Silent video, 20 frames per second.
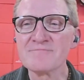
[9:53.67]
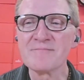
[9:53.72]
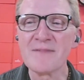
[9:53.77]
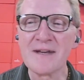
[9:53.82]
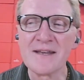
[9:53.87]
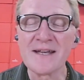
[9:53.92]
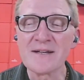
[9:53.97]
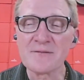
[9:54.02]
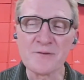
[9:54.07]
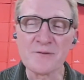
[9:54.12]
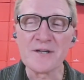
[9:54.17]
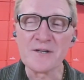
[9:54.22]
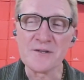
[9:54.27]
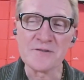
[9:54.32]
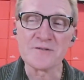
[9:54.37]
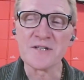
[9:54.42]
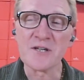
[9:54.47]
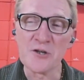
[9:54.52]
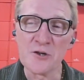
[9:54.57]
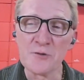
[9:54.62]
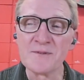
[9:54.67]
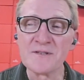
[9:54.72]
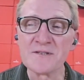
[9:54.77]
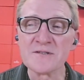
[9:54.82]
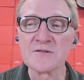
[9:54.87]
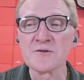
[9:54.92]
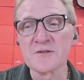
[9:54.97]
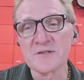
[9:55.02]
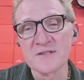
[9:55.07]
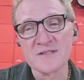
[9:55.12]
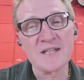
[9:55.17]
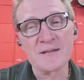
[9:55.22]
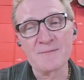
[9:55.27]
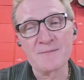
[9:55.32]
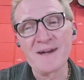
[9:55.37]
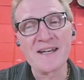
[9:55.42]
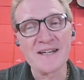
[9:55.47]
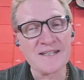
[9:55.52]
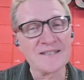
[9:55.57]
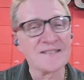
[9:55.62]
and that's why you're using open source
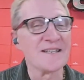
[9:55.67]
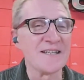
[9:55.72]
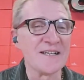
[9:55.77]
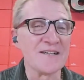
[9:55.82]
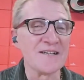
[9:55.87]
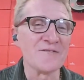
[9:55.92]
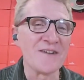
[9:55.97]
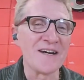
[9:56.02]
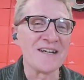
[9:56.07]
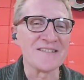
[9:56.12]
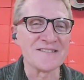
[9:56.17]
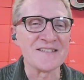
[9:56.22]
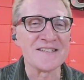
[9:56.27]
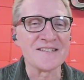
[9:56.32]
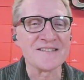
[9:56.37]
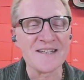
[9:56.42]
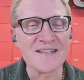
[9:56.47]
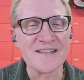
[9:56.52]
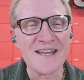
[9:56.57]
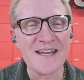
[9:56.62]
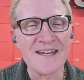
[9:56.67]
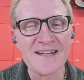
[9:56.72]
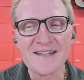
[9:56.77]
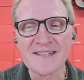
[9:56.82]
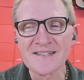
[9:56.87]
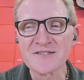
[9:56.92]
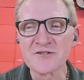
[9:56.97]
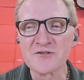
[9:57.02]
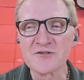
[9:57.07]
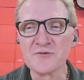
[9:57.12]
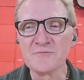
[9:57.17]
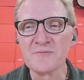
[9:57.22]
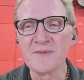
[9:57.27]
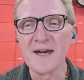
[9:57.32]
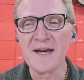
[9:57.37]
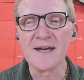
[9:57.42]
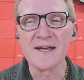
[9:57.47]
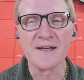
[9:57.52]
schematics and Eagle files and things like that, I assume. Yeah.